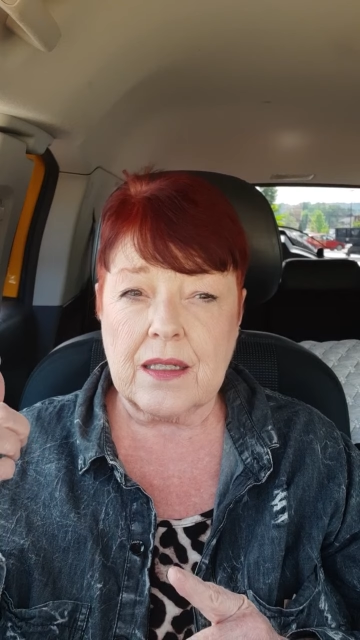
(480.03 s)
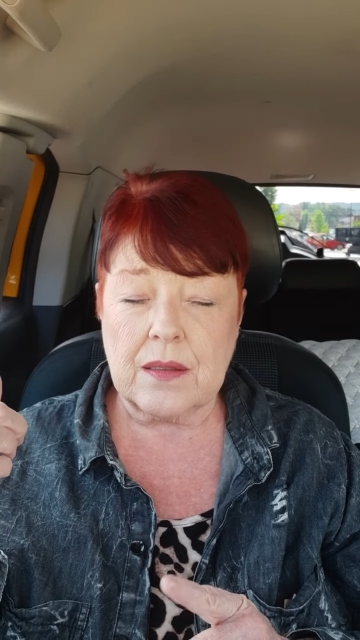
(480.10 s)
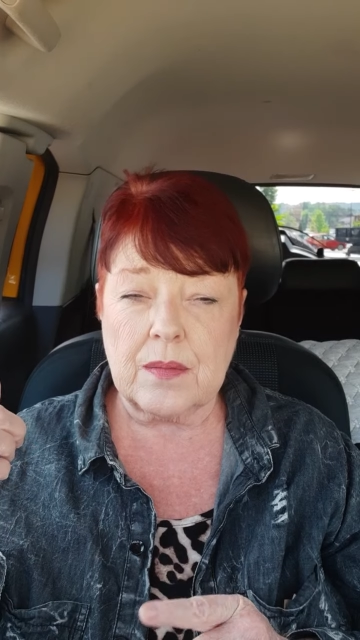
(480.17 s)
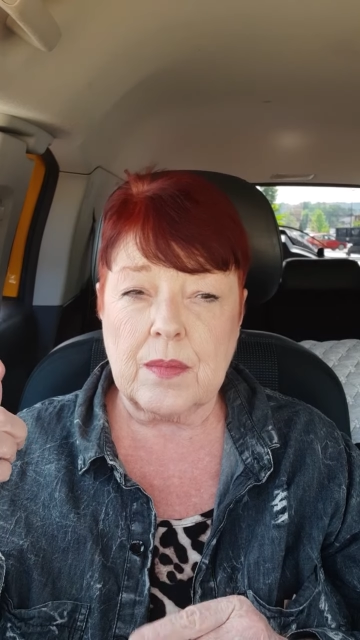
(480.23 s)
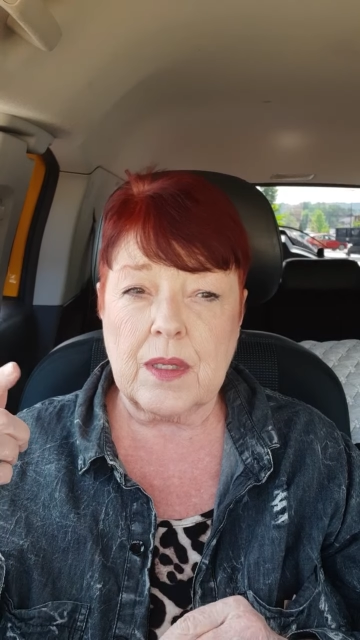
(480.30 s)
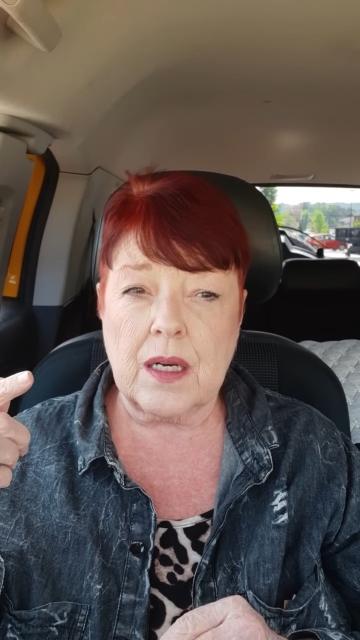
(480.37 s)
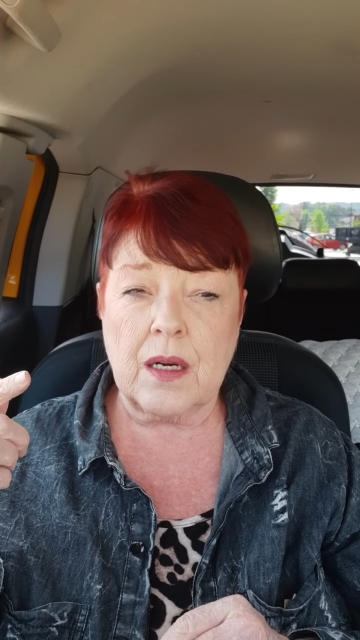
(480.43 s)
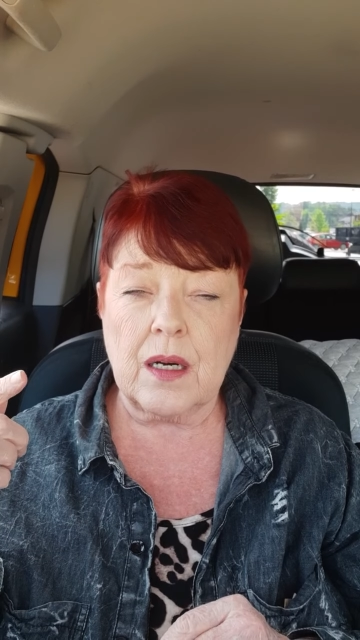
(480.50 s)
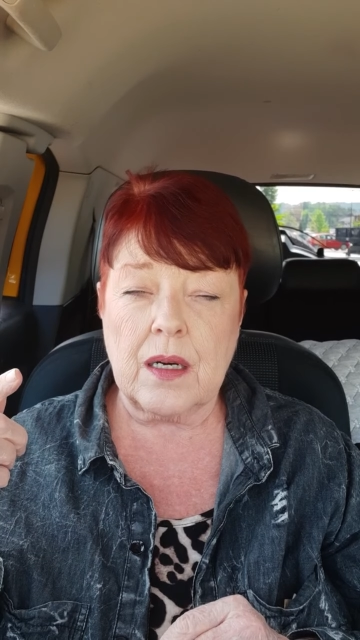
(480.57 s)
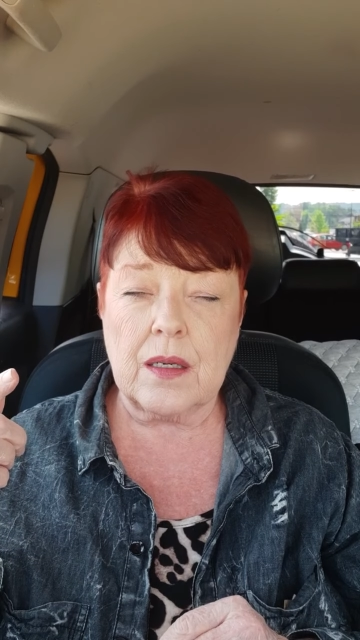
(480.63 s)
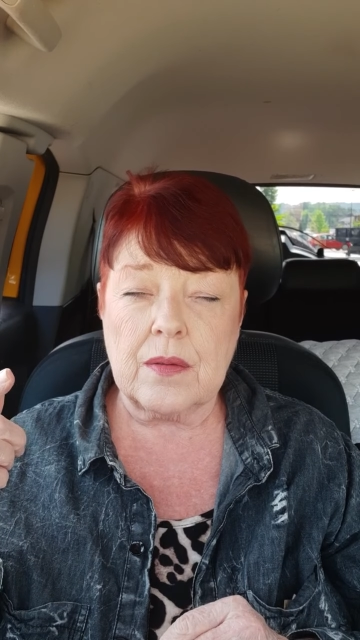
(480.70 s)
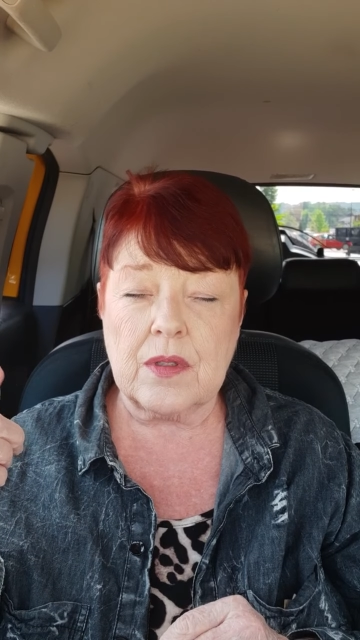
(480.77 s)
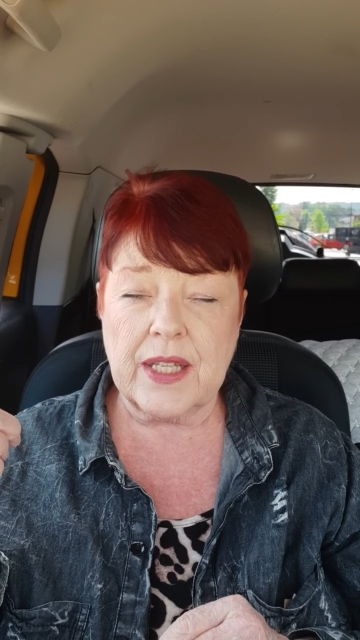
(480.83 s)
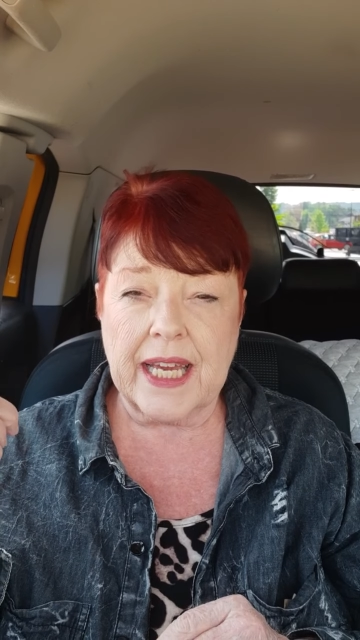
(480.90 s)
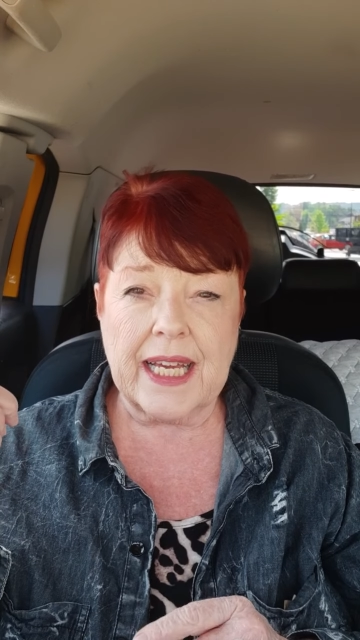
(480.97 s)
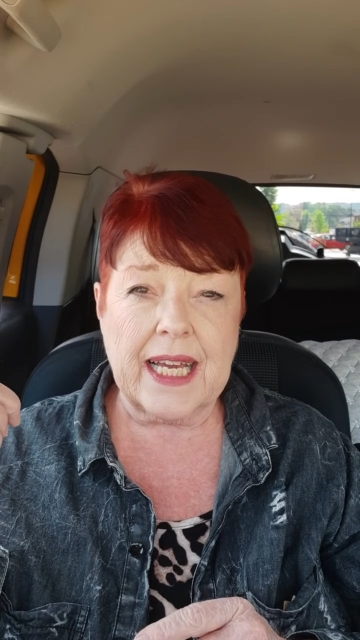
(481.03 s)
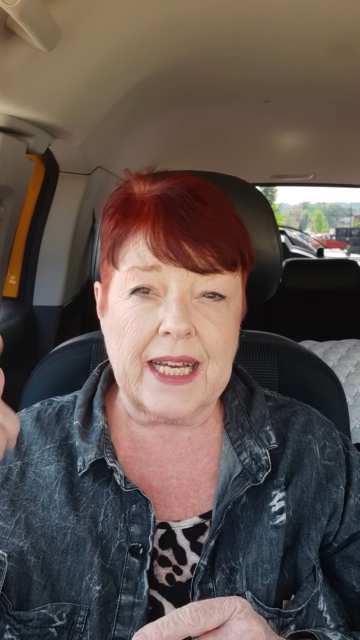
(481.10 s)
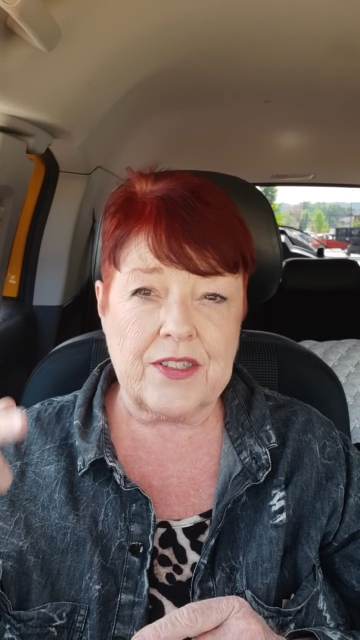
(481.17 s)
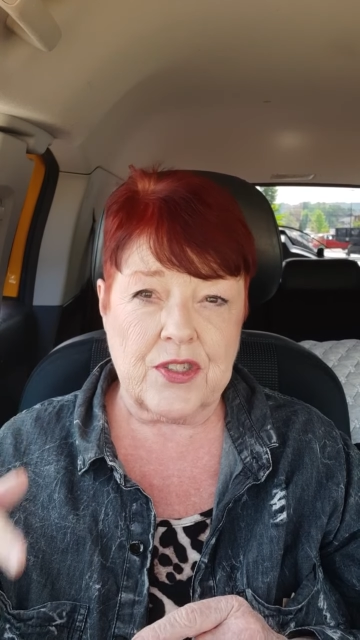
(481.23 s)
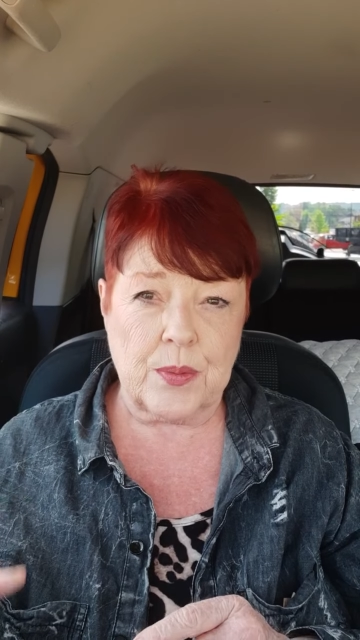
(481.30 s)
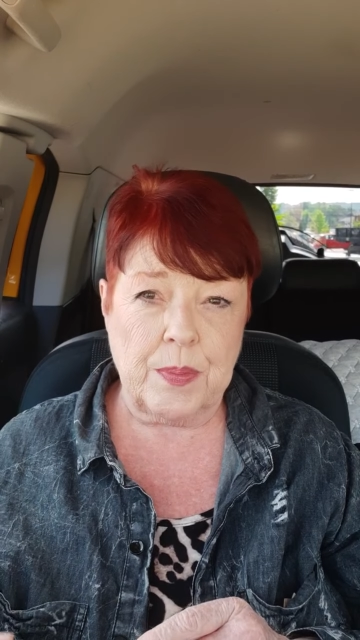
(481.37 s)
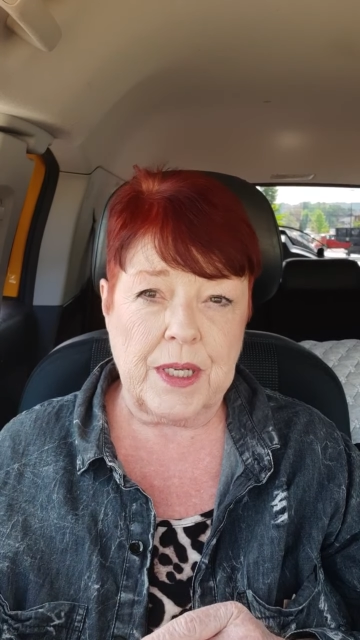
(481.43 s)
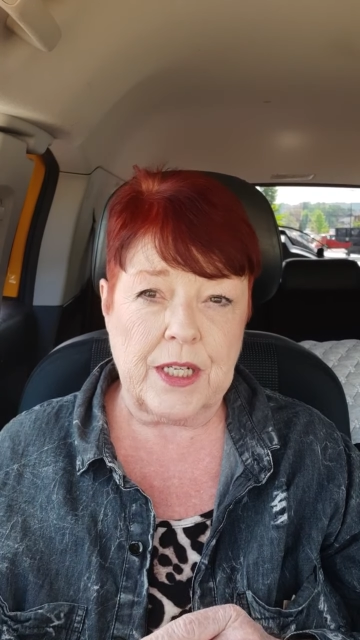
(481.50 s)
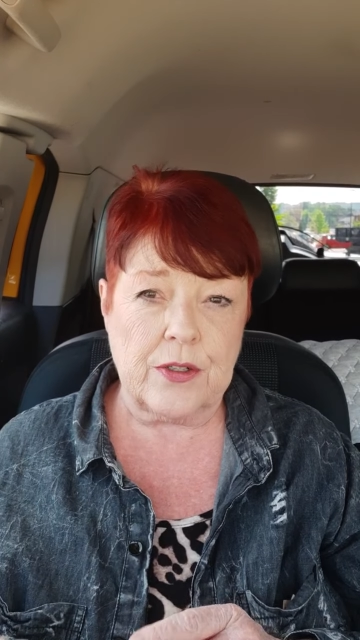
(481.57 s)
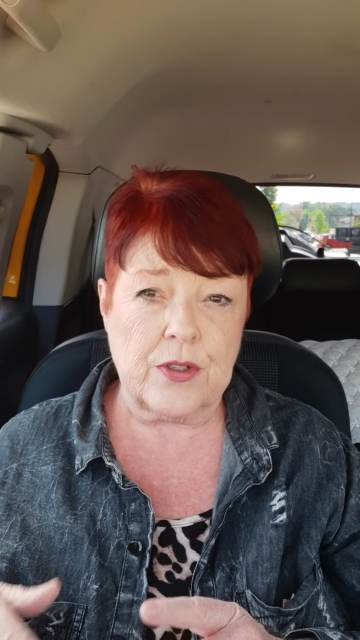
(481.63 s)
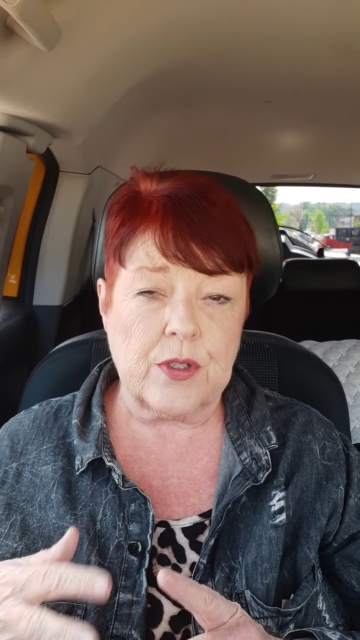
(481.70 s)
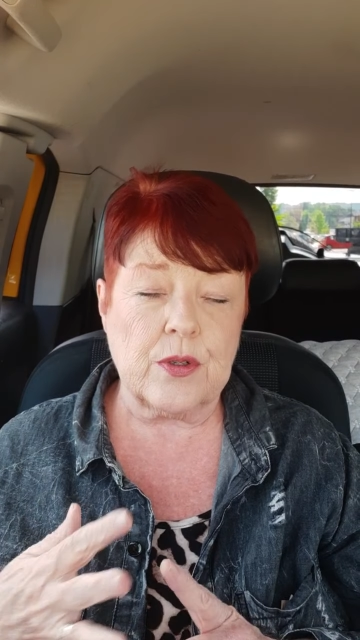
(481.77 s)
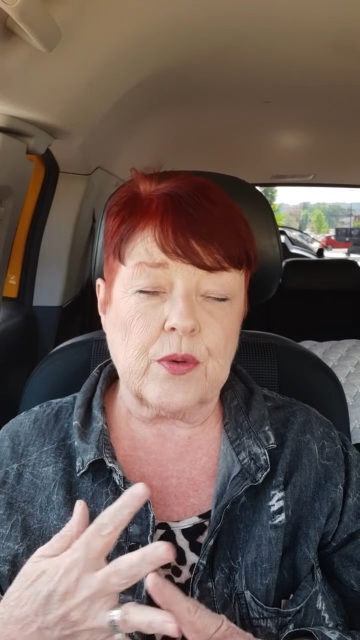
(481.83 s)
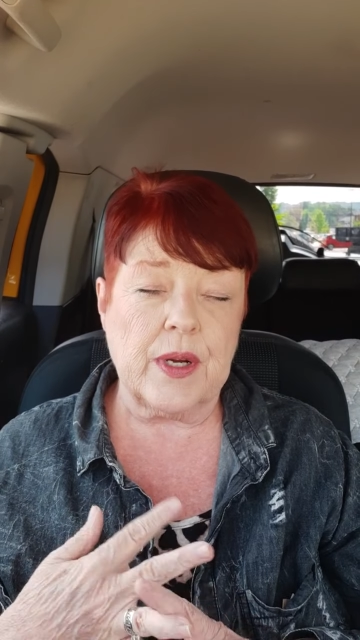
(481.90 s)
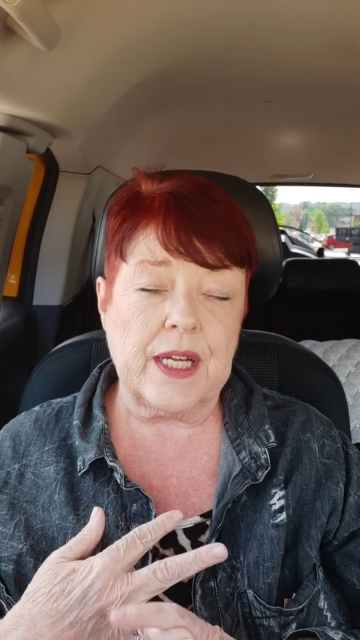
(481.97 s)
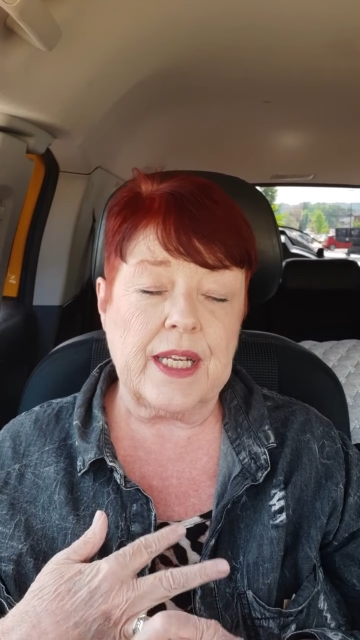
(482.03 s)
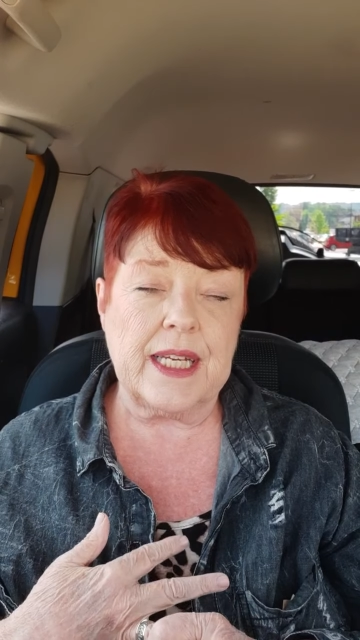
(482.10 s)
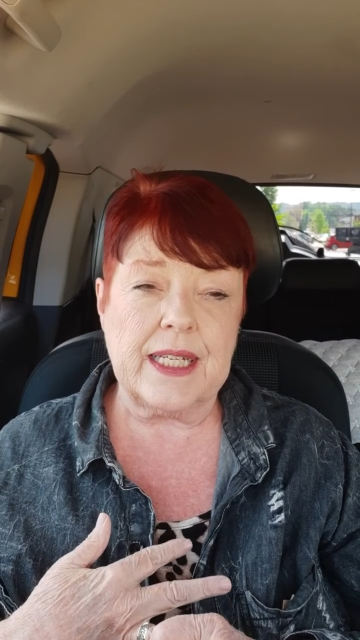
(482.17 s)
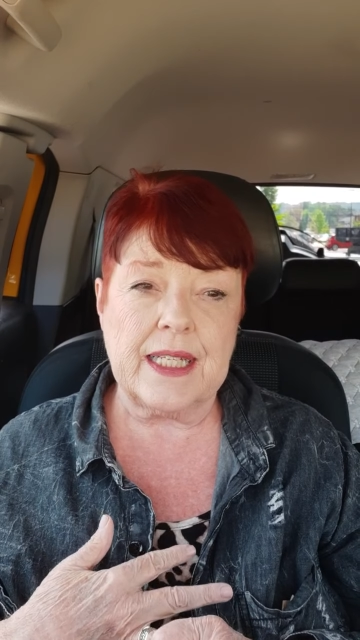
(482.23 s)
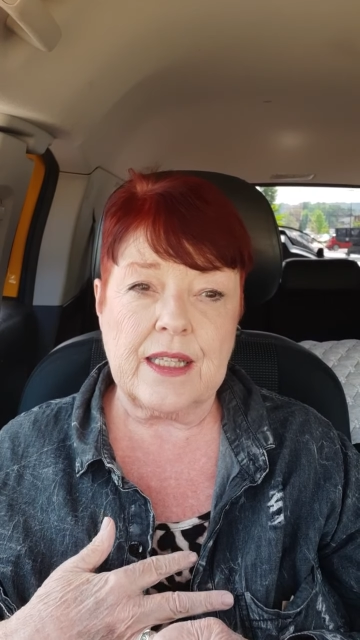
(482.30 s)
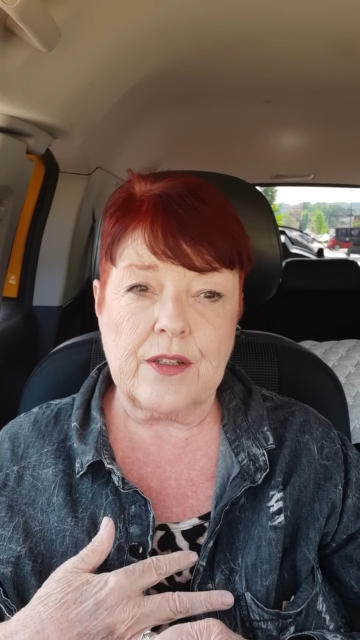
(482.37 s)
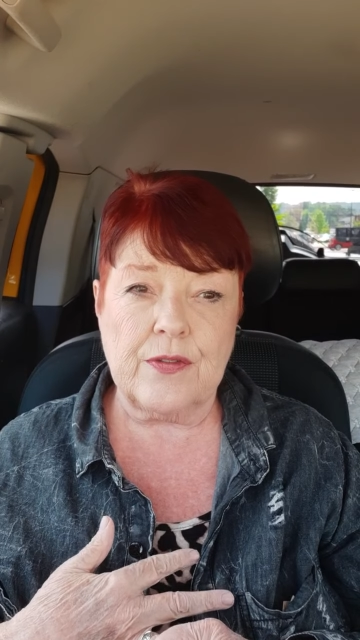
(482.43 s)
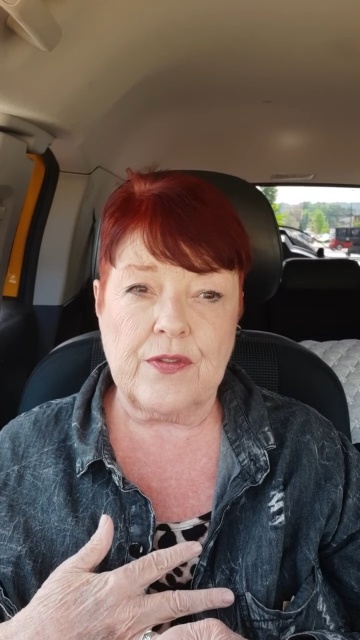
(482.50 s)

the uh, link has appeared already in